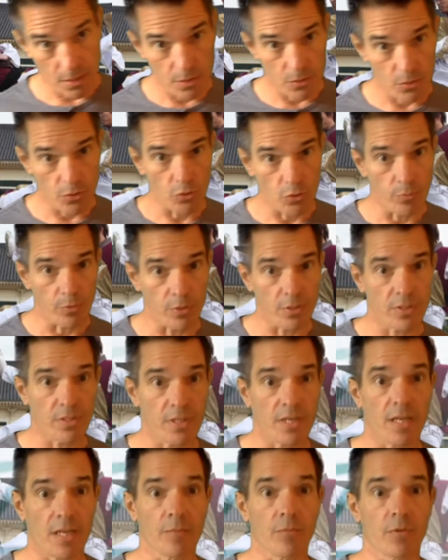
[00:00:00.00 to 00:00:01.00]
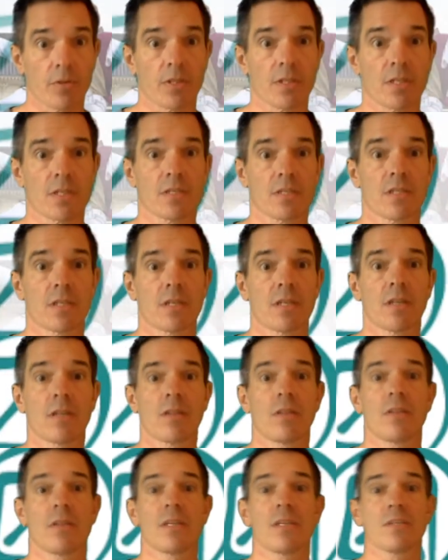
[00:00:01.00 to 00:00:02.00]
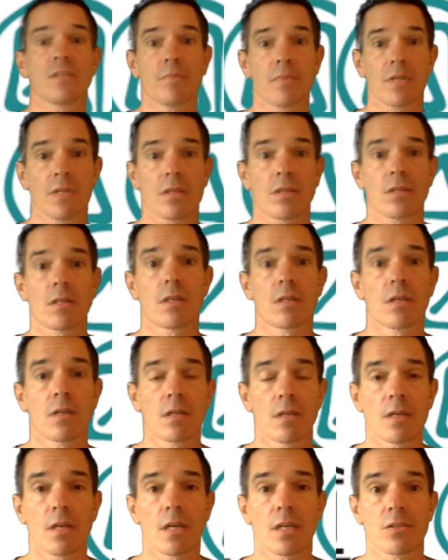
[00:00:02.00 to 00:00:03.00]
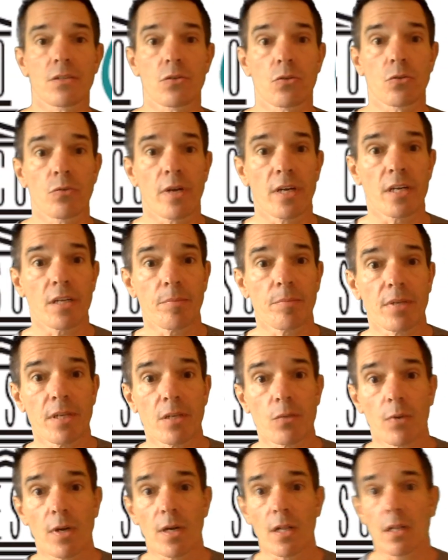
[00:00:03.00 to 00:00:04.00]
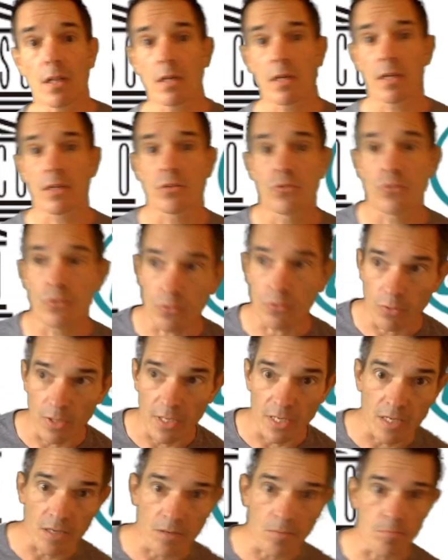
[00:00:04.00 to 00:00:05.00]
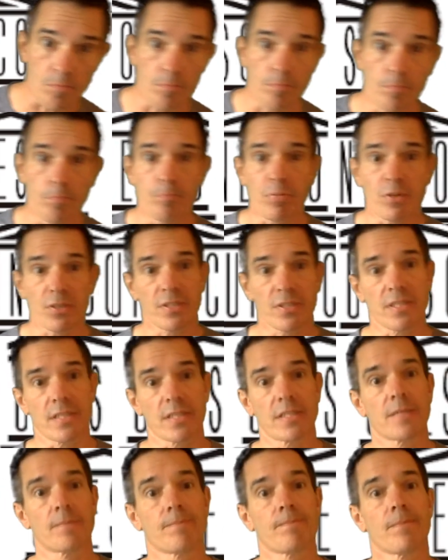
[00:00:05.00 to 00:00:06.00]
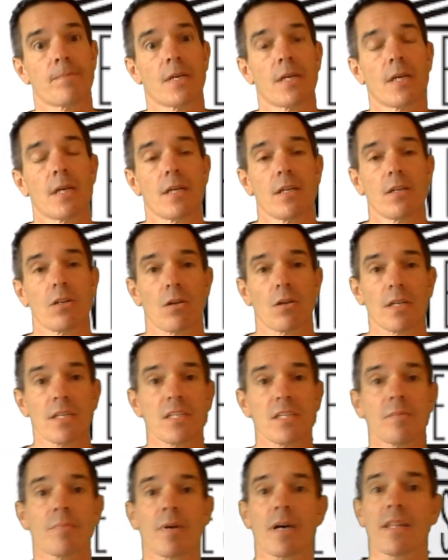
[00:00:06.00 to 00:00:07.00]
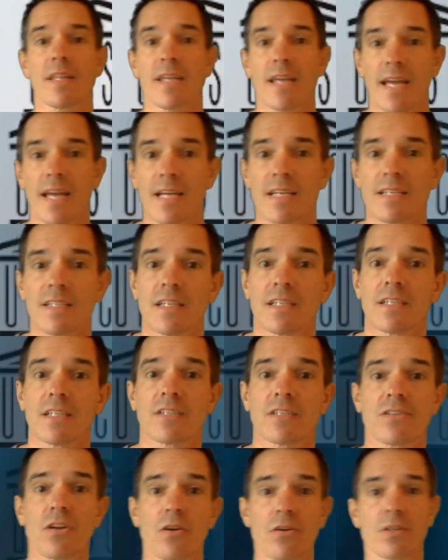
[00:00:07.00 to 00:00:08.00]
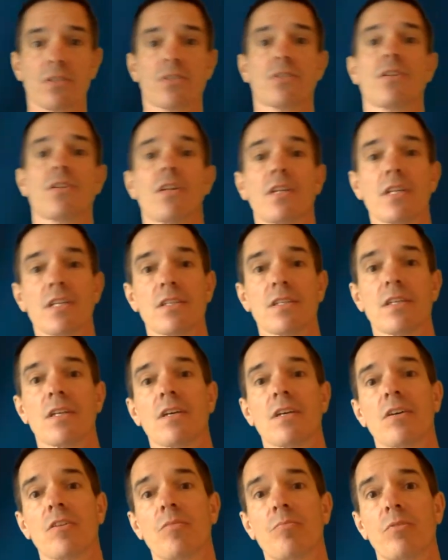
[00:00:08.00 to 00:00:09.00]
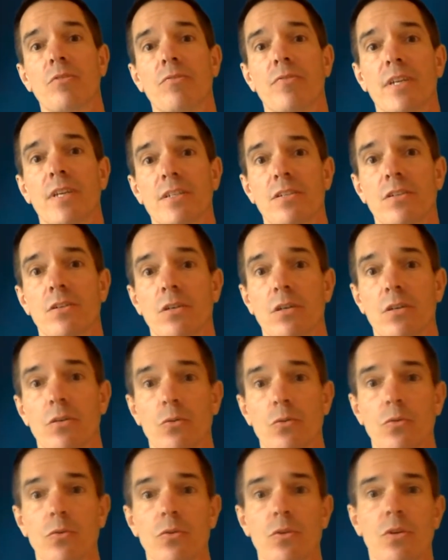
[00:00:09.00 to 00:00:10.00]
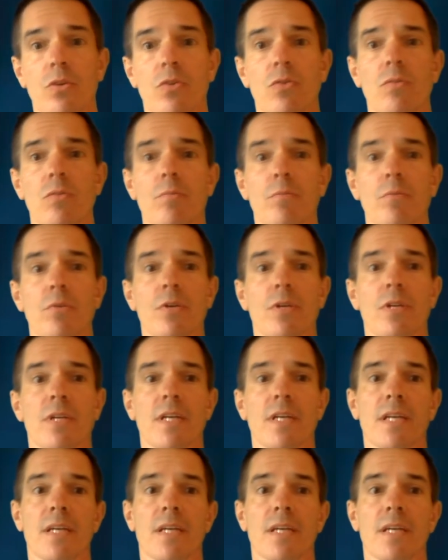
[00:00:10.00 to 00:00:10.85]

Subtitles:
too much time on this. This myth has already been well and truly busted, not least by the excellent historical studies of Professor Udo Mernig.